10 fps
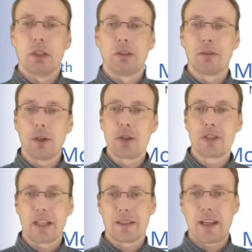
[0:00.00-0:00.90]
first
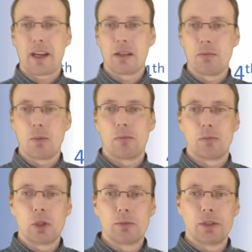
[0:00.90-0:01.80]
and second
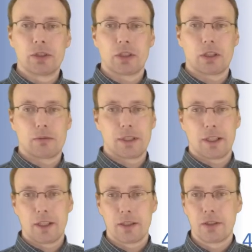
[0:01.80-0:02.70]
moment are
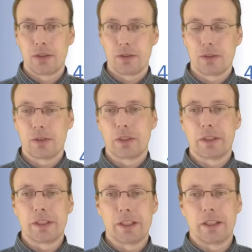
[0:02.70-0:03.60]
related to
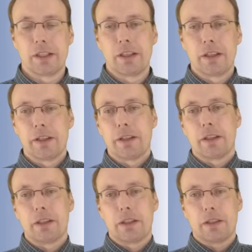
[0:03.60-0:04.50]
the
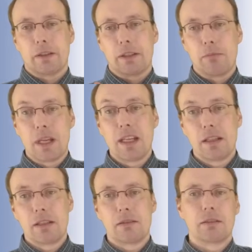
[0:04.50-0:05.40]

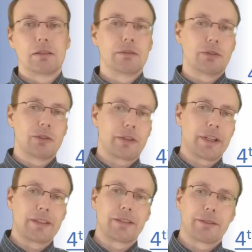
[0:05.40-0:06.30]
mean, or
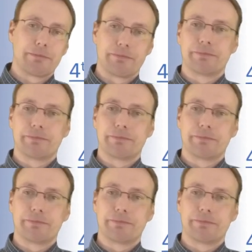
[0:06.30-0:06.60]
it's